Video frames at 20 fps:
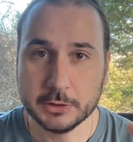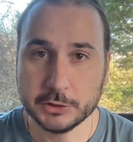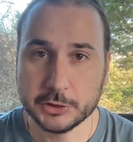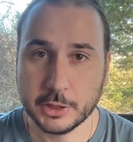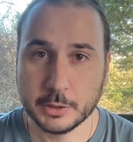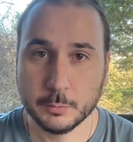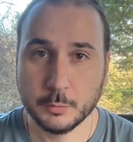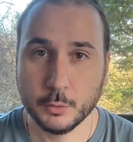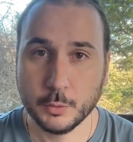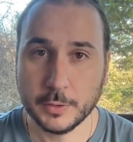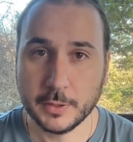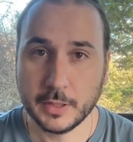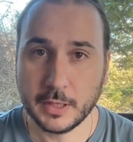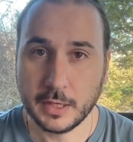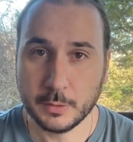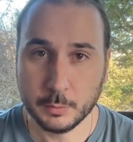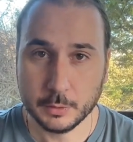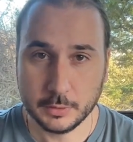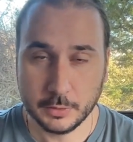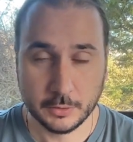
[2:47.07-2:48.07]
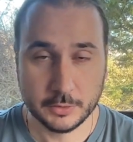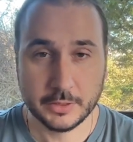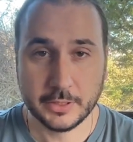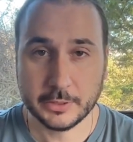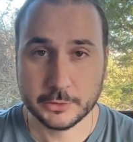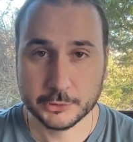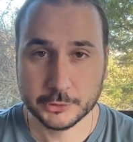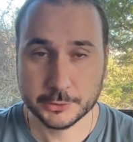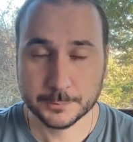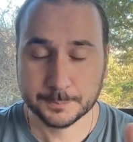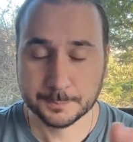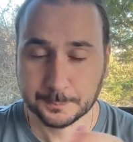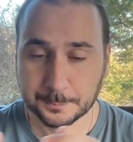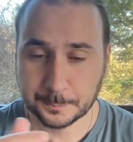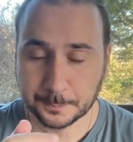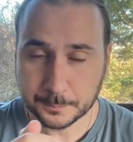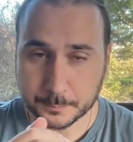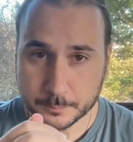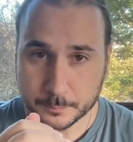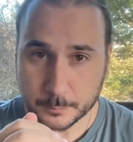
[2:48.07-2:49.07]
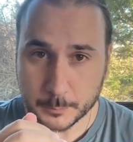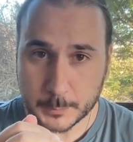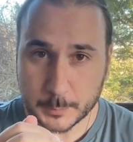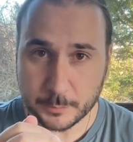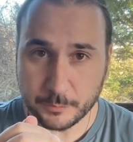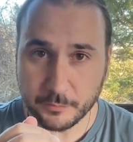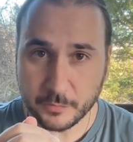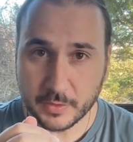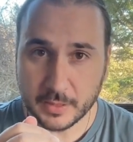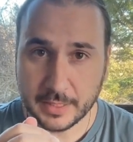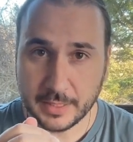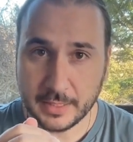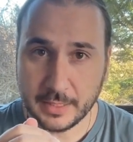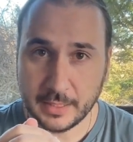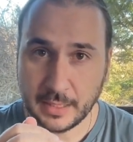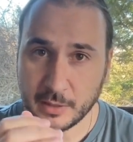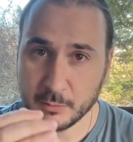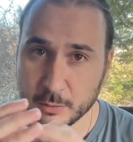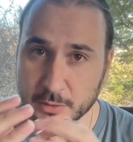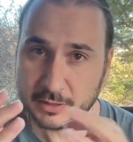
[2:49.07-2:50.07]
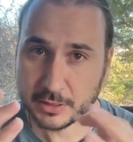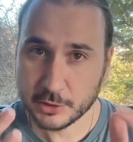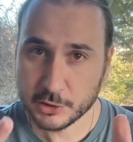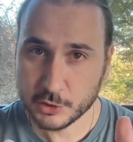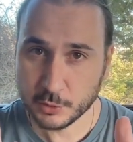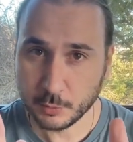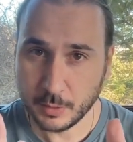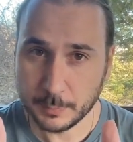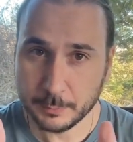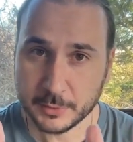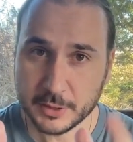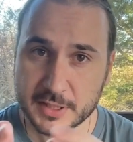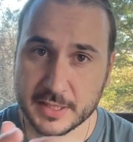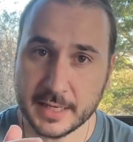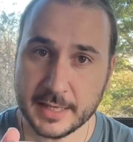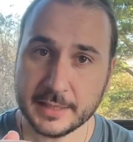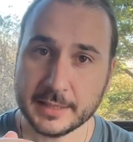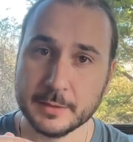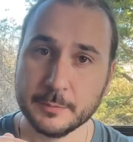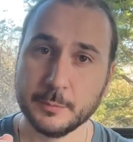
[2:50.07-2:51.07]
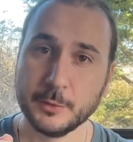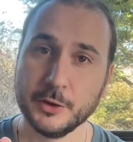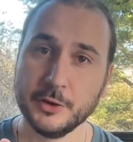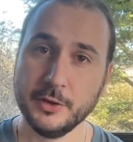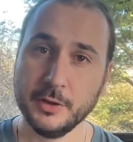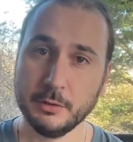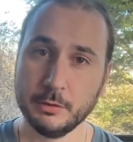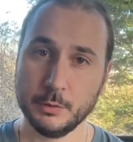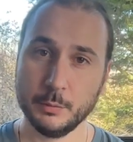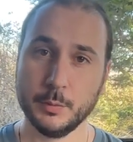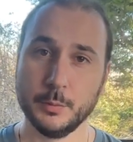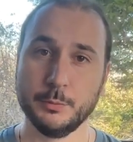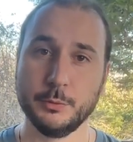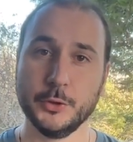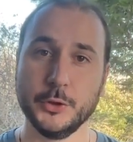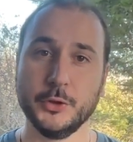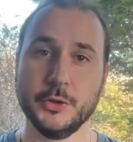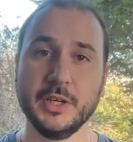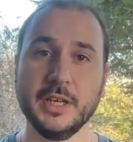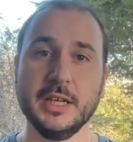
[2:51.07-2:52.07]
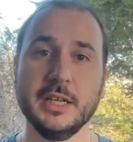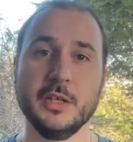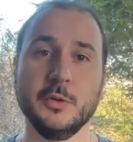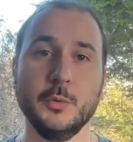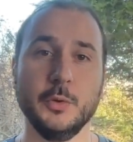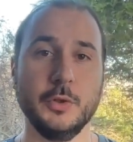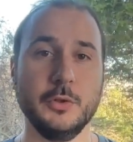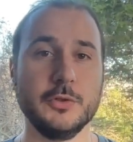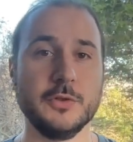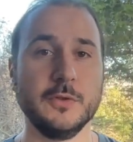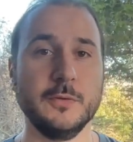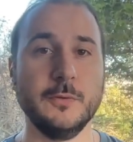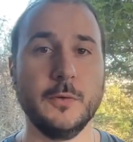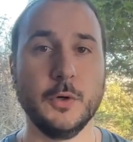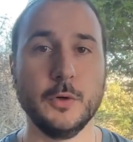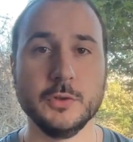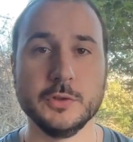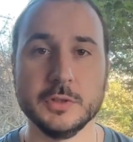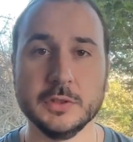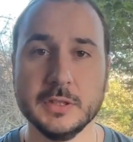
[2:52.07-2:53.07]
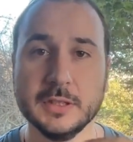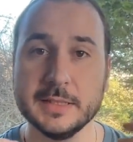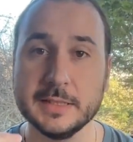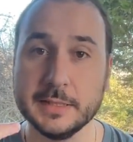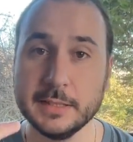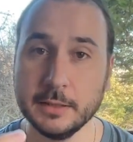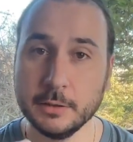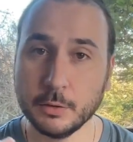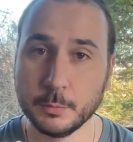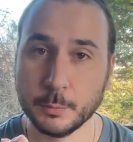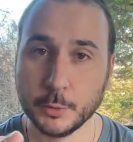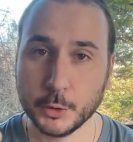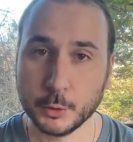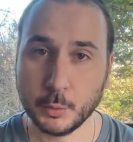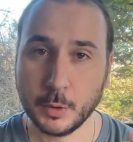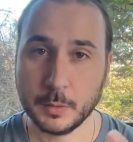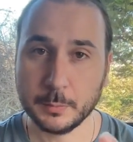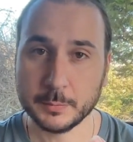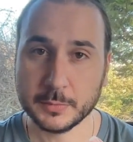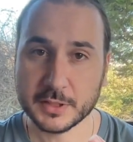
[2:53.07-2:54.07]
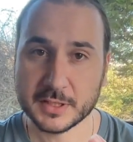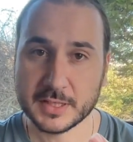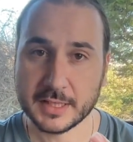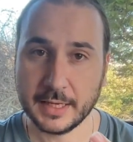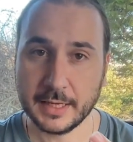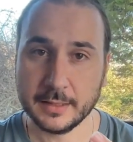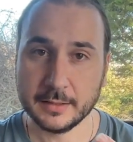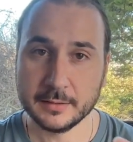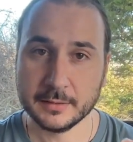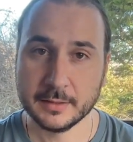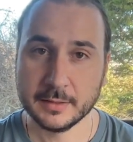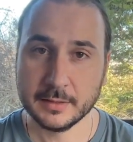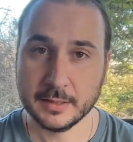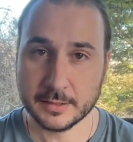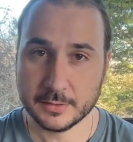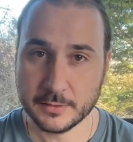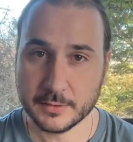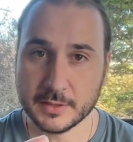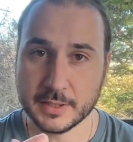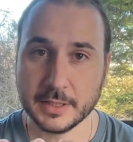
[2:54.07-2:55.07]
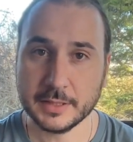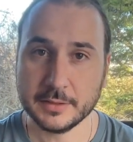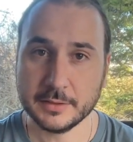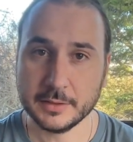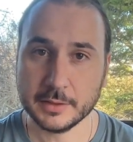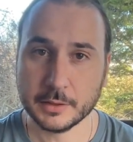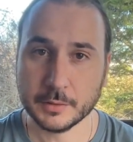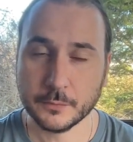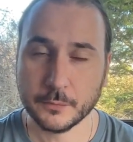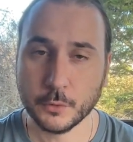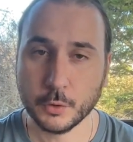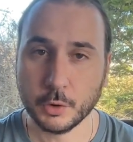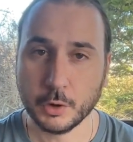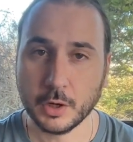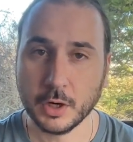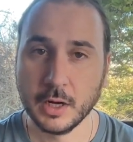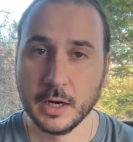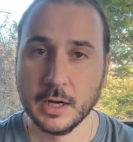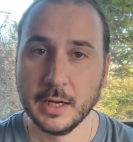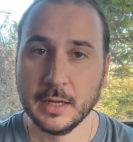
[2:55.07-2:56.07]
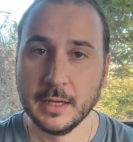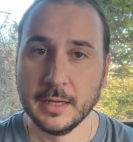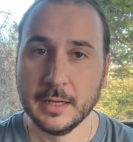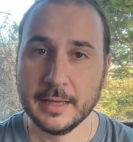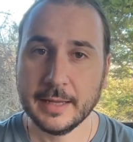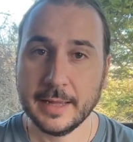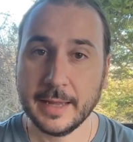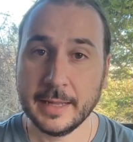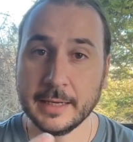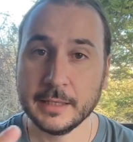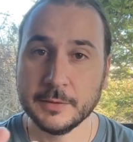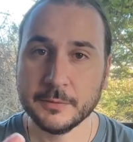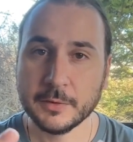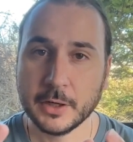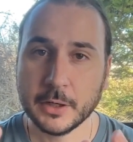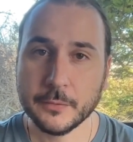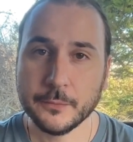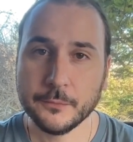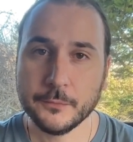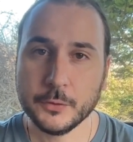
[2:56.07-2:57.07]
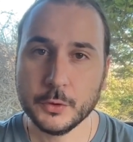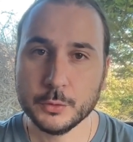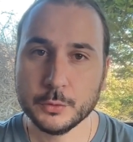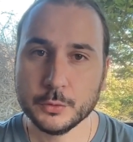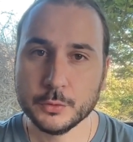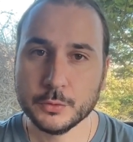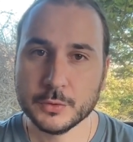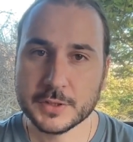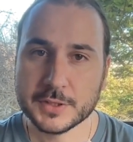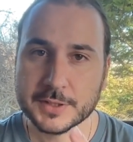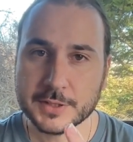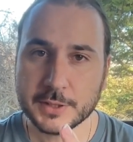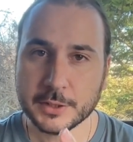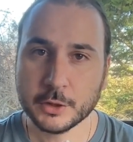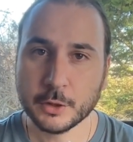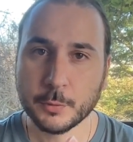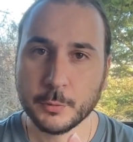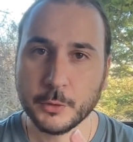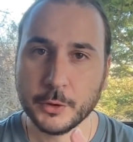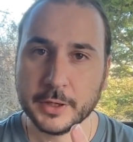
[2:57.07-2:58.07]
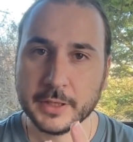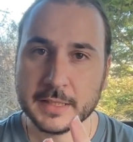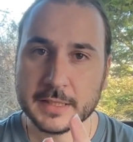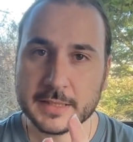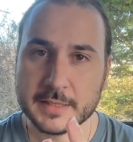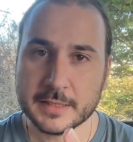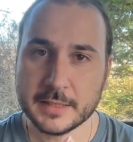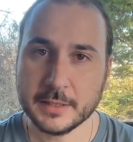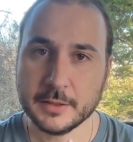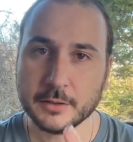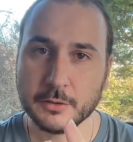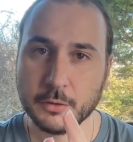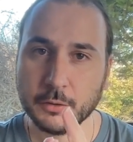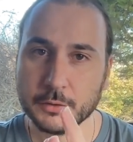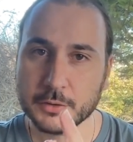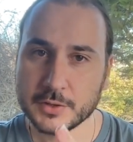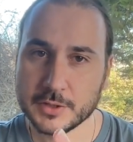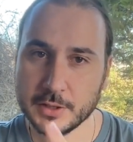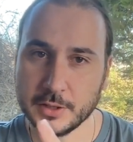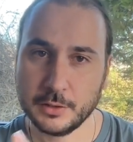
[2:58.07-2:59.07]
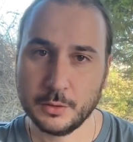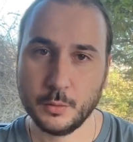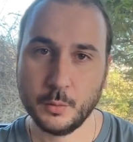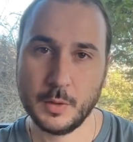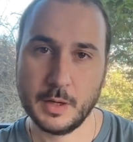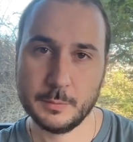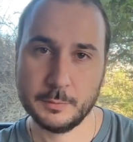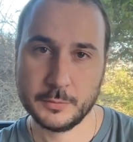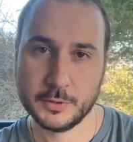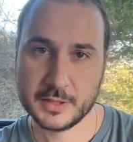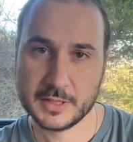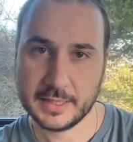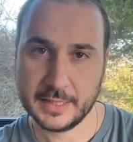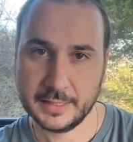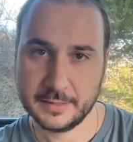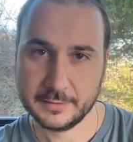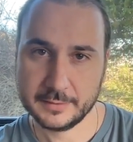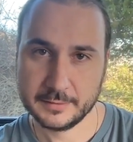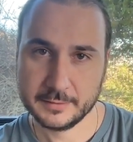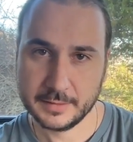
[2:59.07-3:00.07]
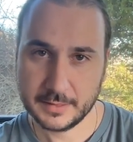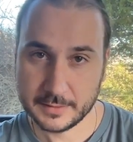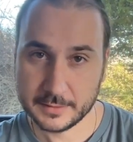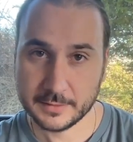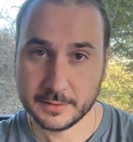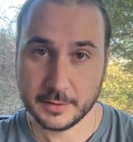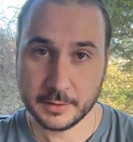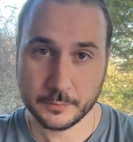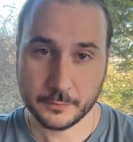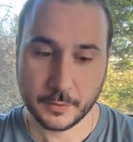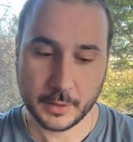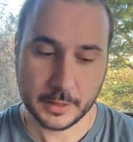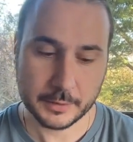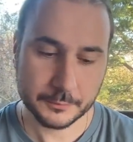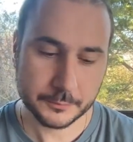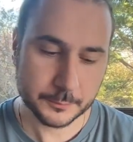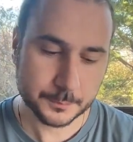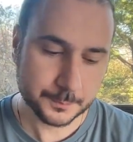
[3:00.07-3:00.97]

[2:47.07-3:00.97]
Sheng Puerh I will not touch. I will touch the 1%, and particularly with Puerh UK, we also focus on the 0.1%, that's to say tier 4, and the very few 0.001%, that's tier 5.